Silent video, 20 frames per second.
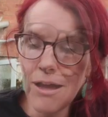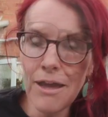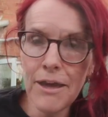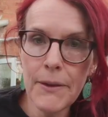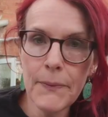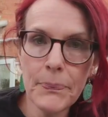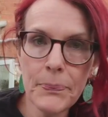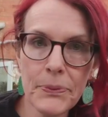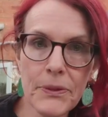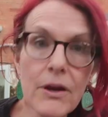
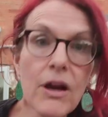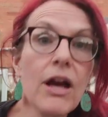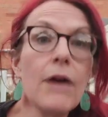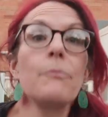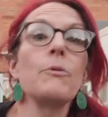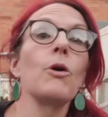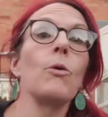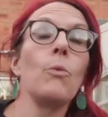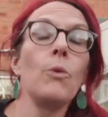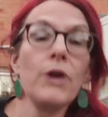um,
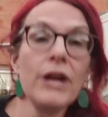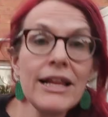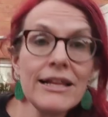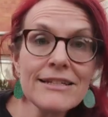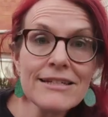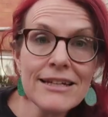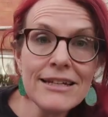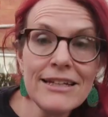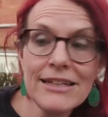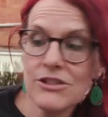what
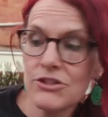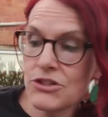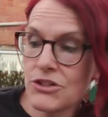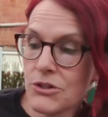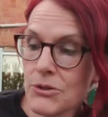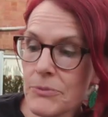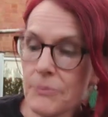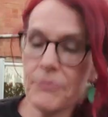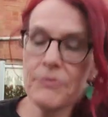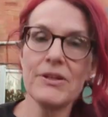else I need to
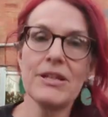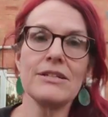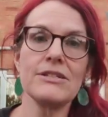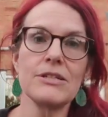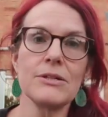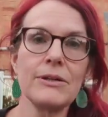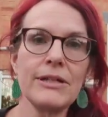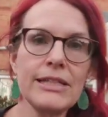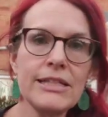do? So I